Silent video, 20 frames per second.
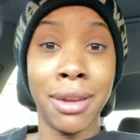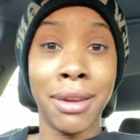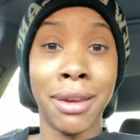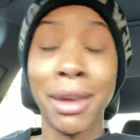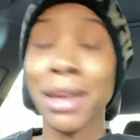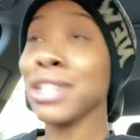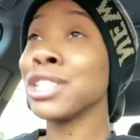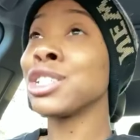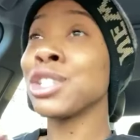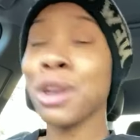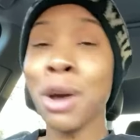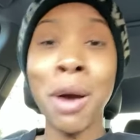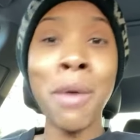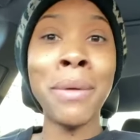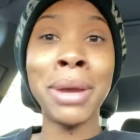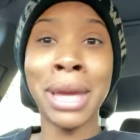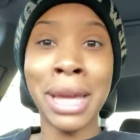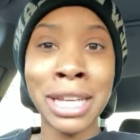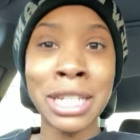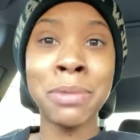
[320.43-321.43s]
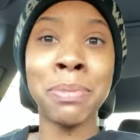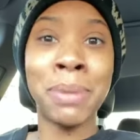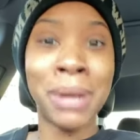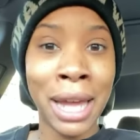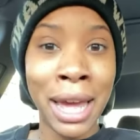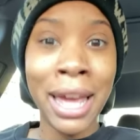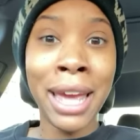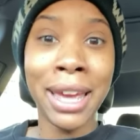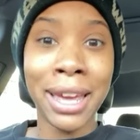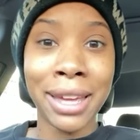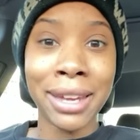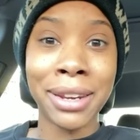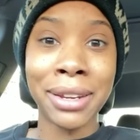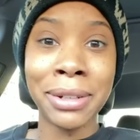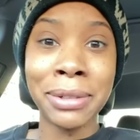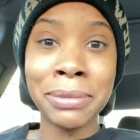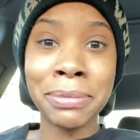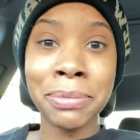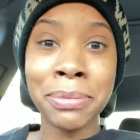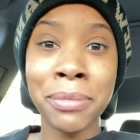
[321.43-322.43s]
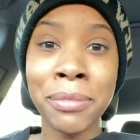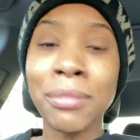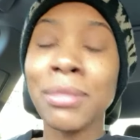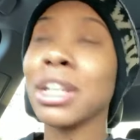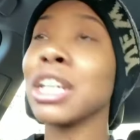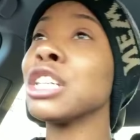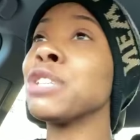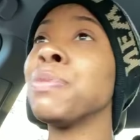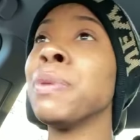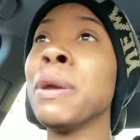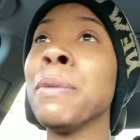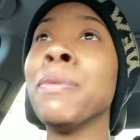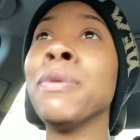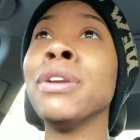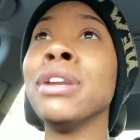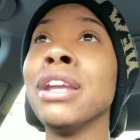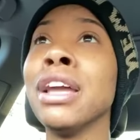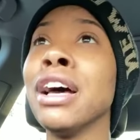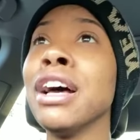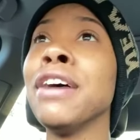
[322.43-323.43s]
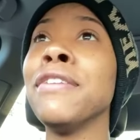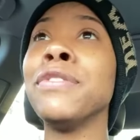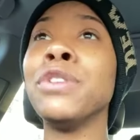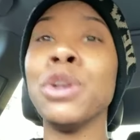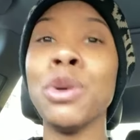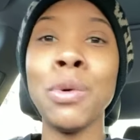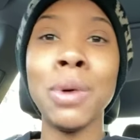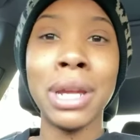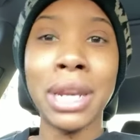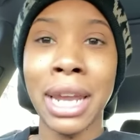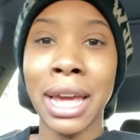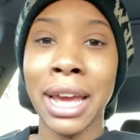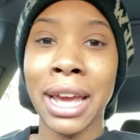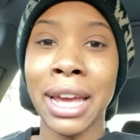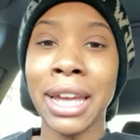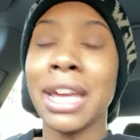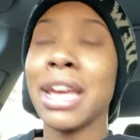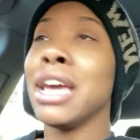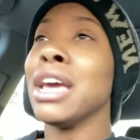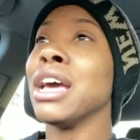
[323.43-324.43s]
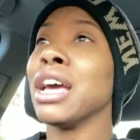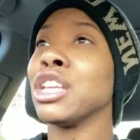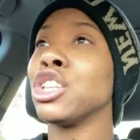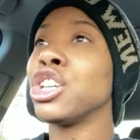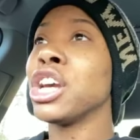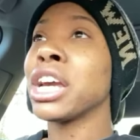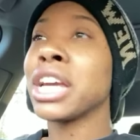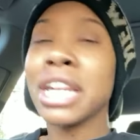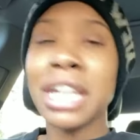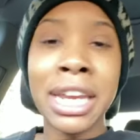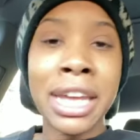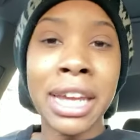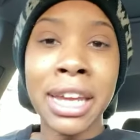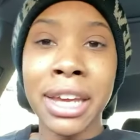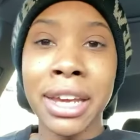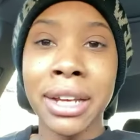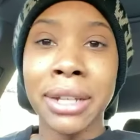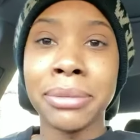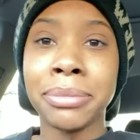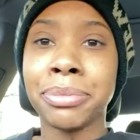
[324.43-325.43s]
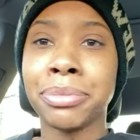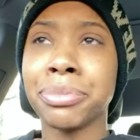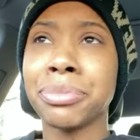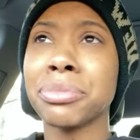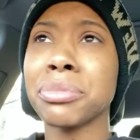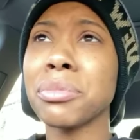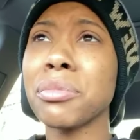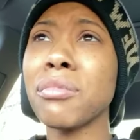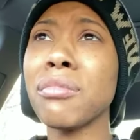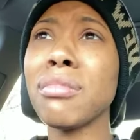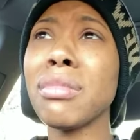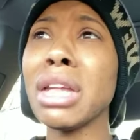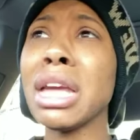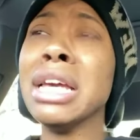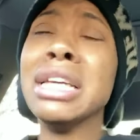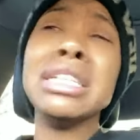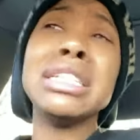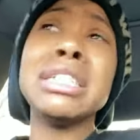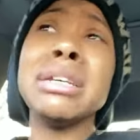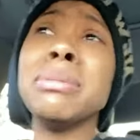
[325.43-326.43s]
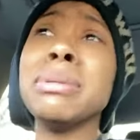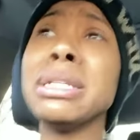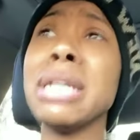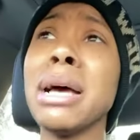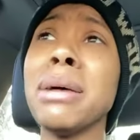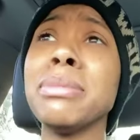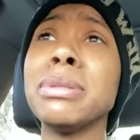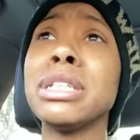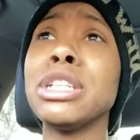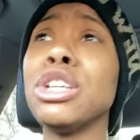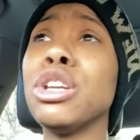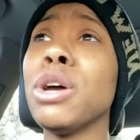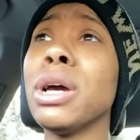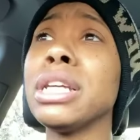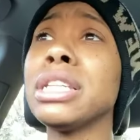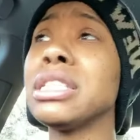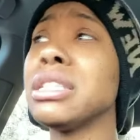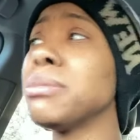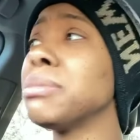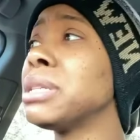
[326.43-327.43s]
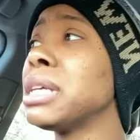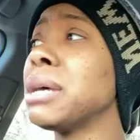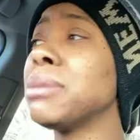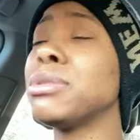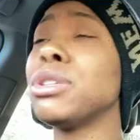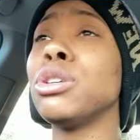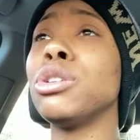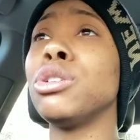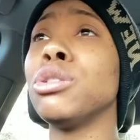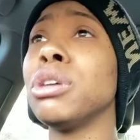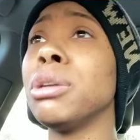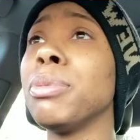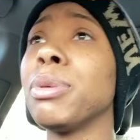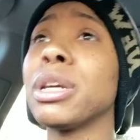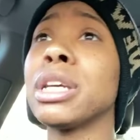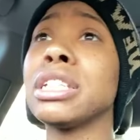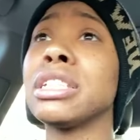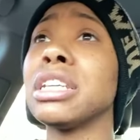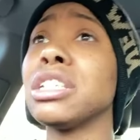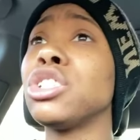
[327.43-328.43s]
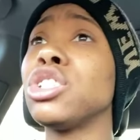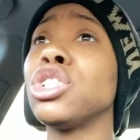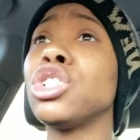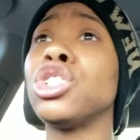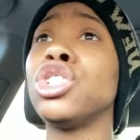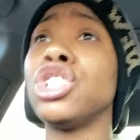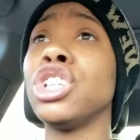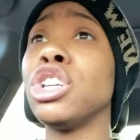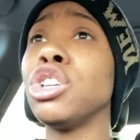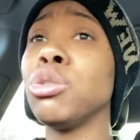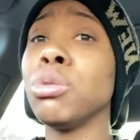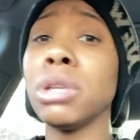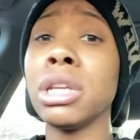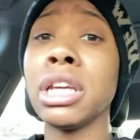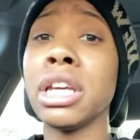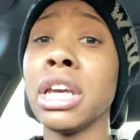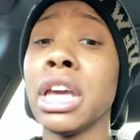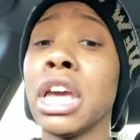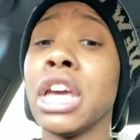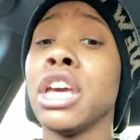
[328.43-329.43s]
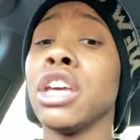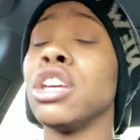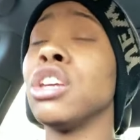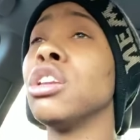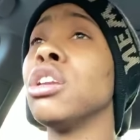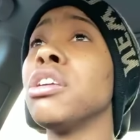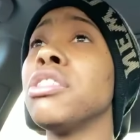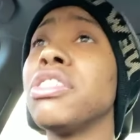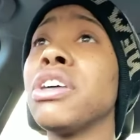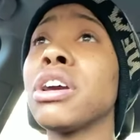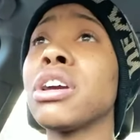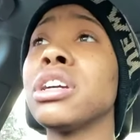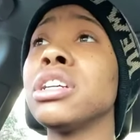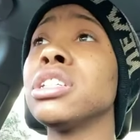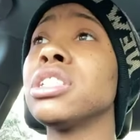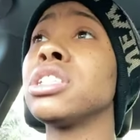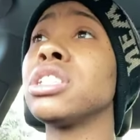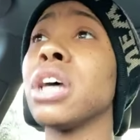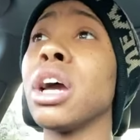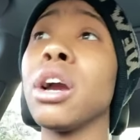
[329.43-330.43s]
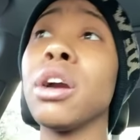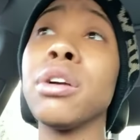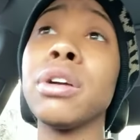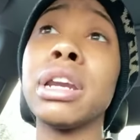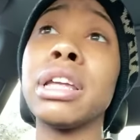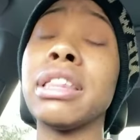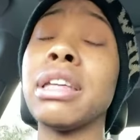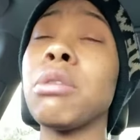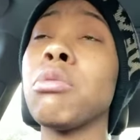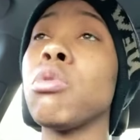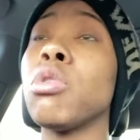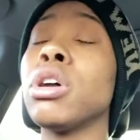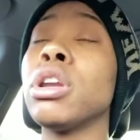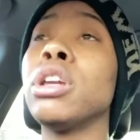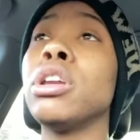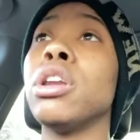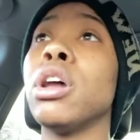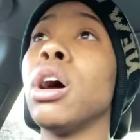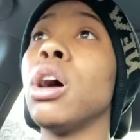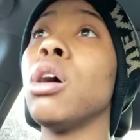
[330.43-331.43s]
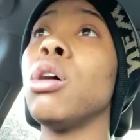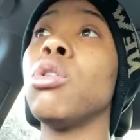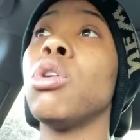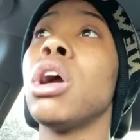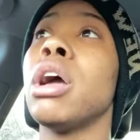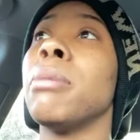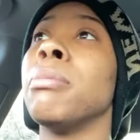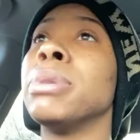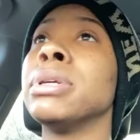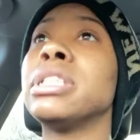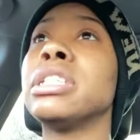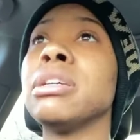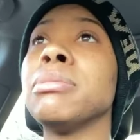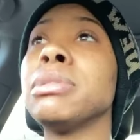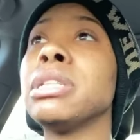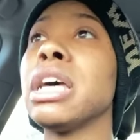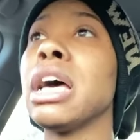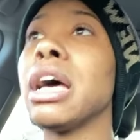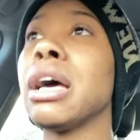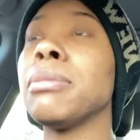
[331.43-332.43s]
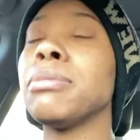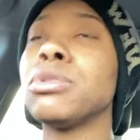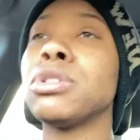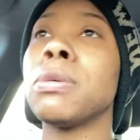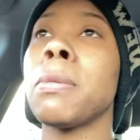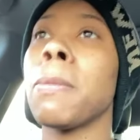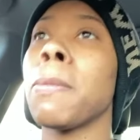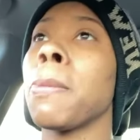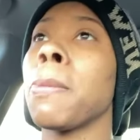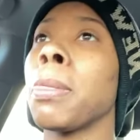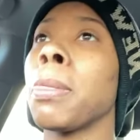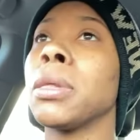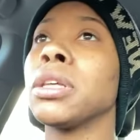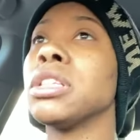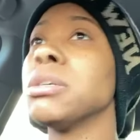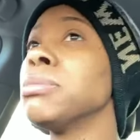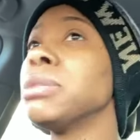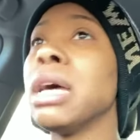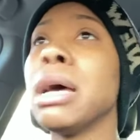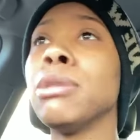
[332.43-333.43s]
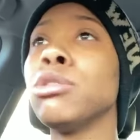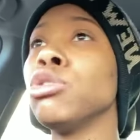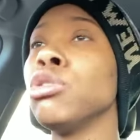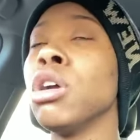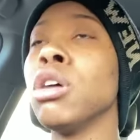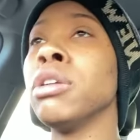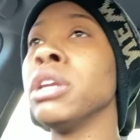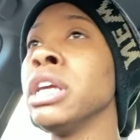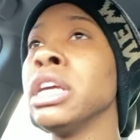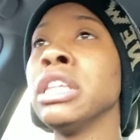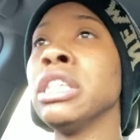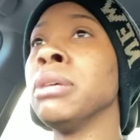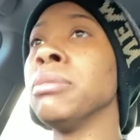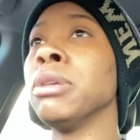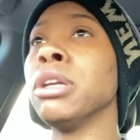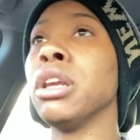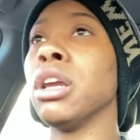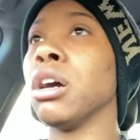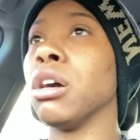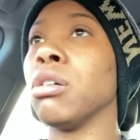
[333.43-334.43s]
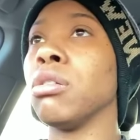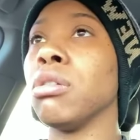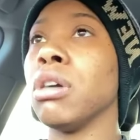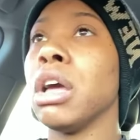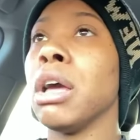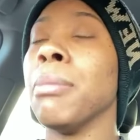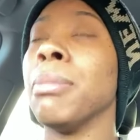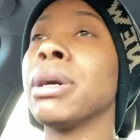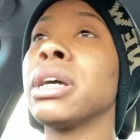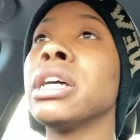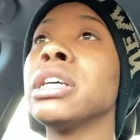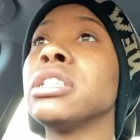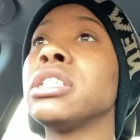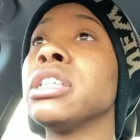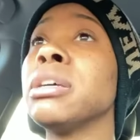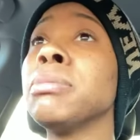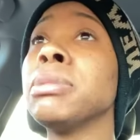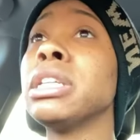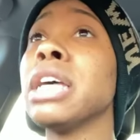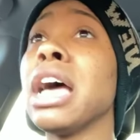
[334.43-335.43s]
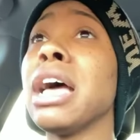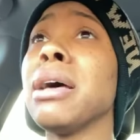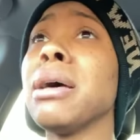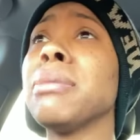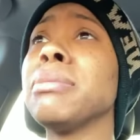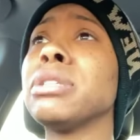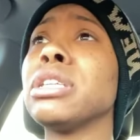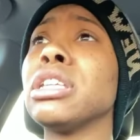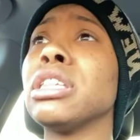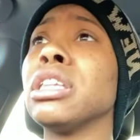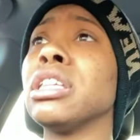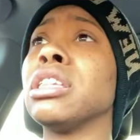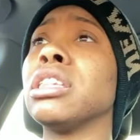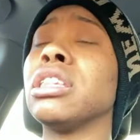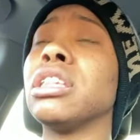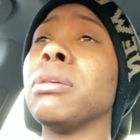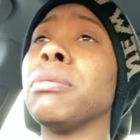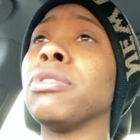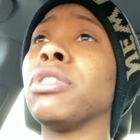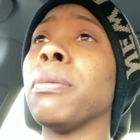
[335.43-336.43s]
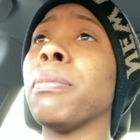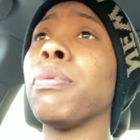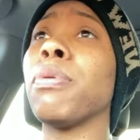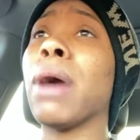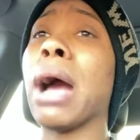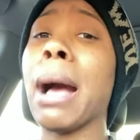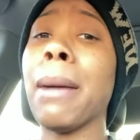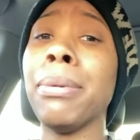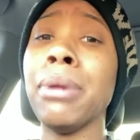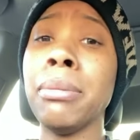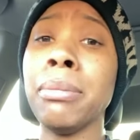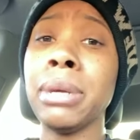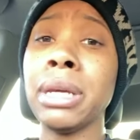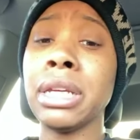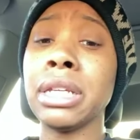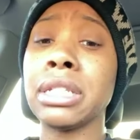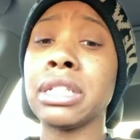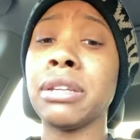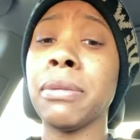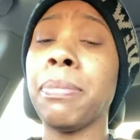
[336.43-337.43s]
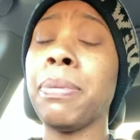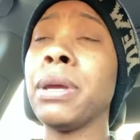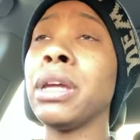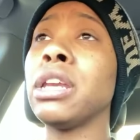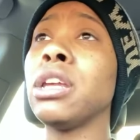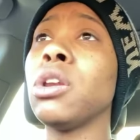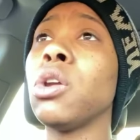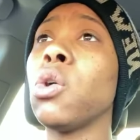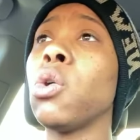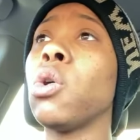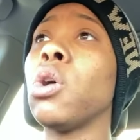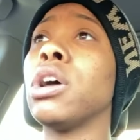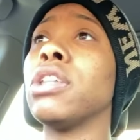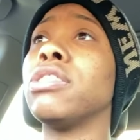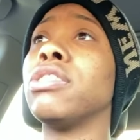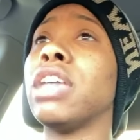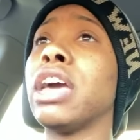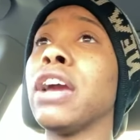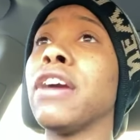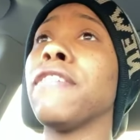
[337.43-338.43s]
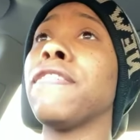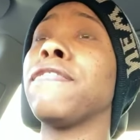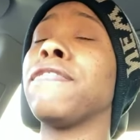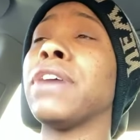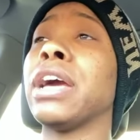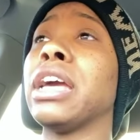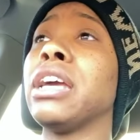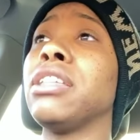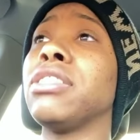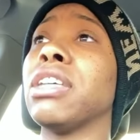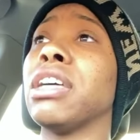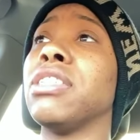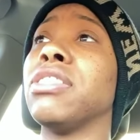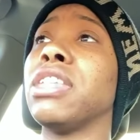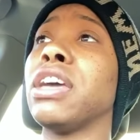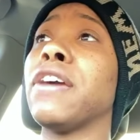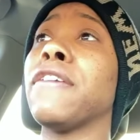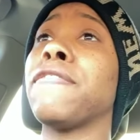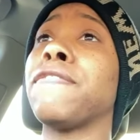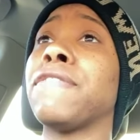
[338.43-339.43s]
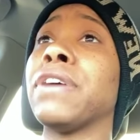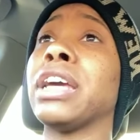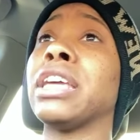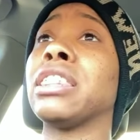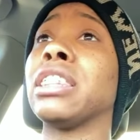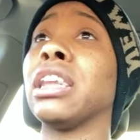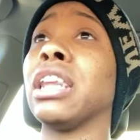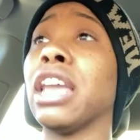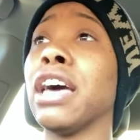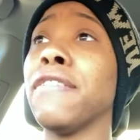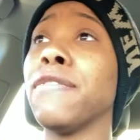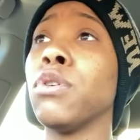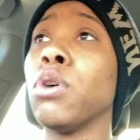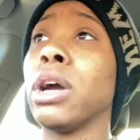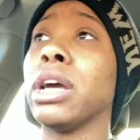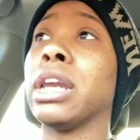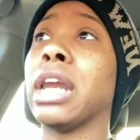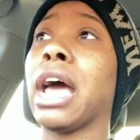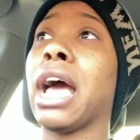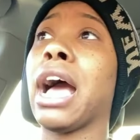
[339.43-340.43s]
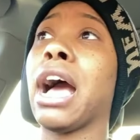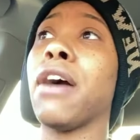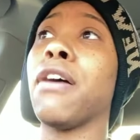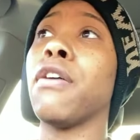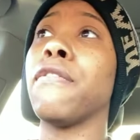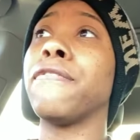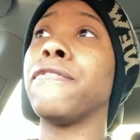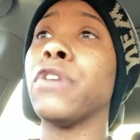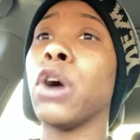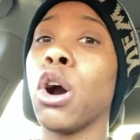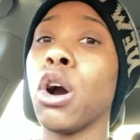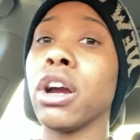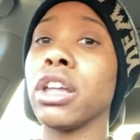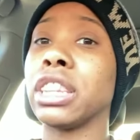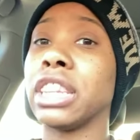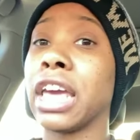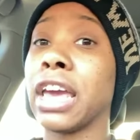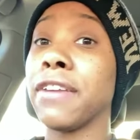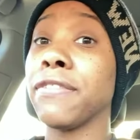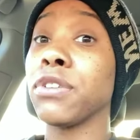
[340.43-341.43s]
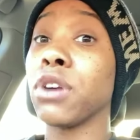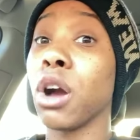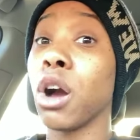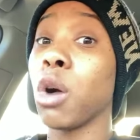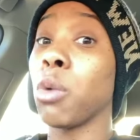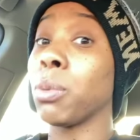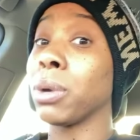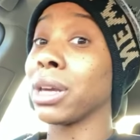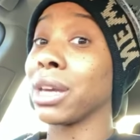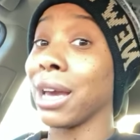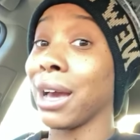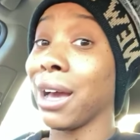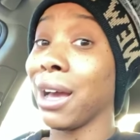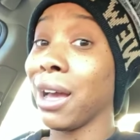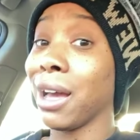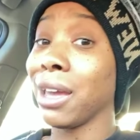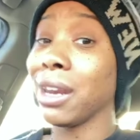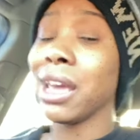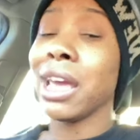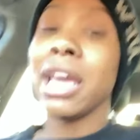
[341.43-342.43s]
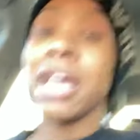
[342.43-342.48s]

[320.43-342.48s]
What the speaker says: It's going as planned, because people love doing that, checking in. And sometimes, you know, and sometimes they're doing it because they just genuinely, you know, they're concerned and they want to know. But sometimes you don't need them to know, because sometimes the problem is, depending on their faith and their faith level and how far they've gone with God,